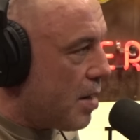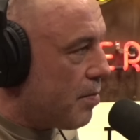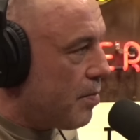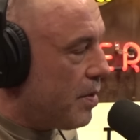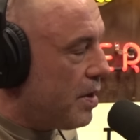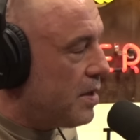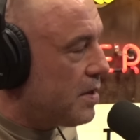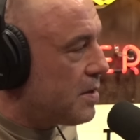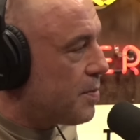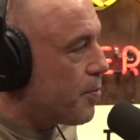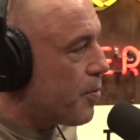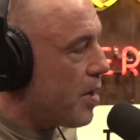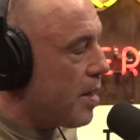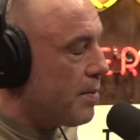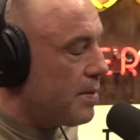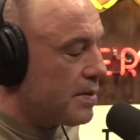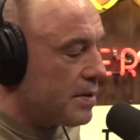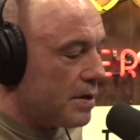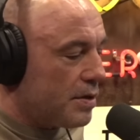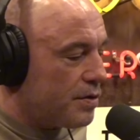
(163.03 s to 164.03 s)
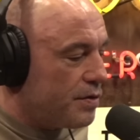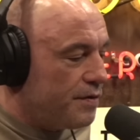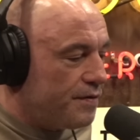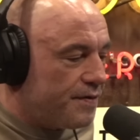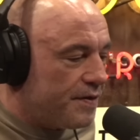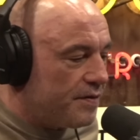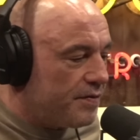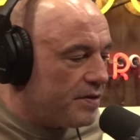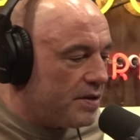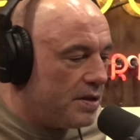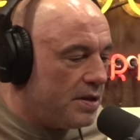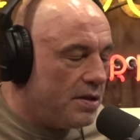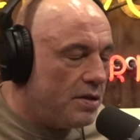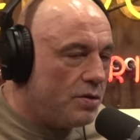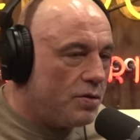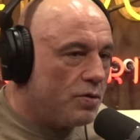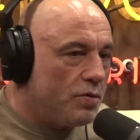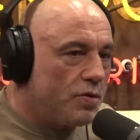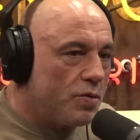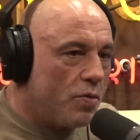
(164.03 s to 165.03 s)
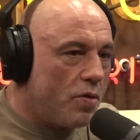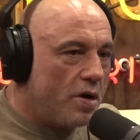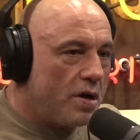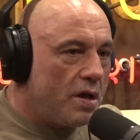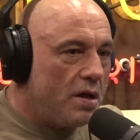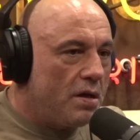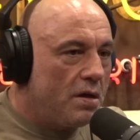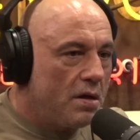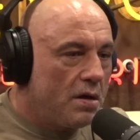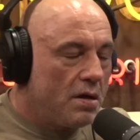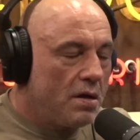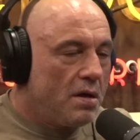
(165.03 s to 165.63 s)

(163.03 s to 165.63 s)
When his prime, he was like 215, 220,